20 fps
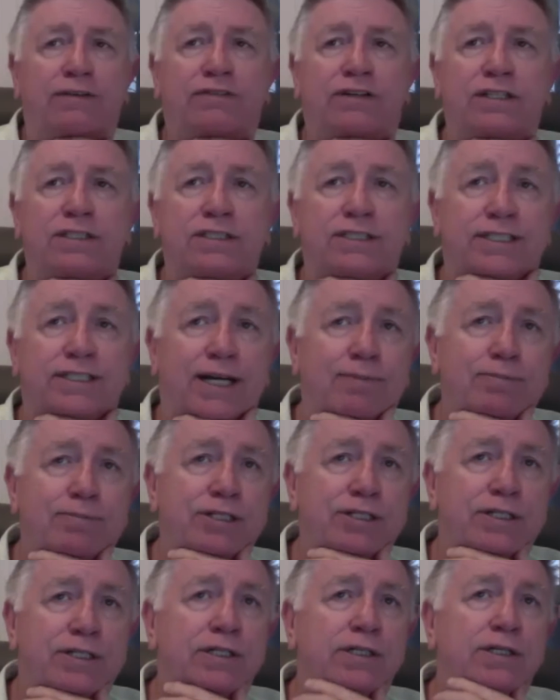
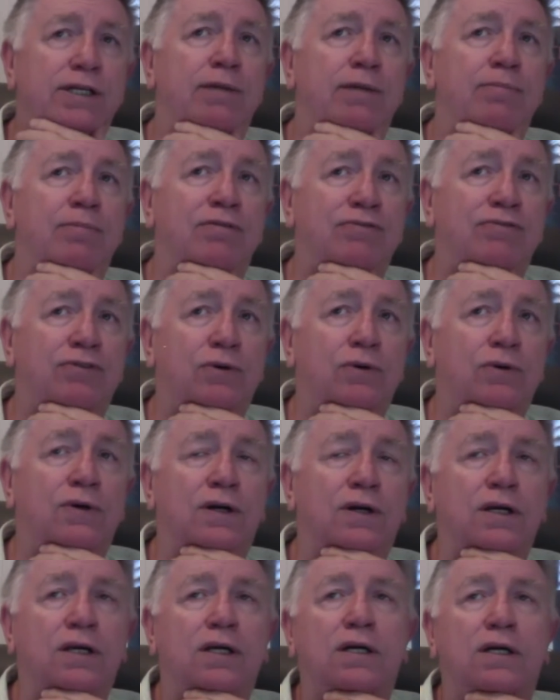conception and before.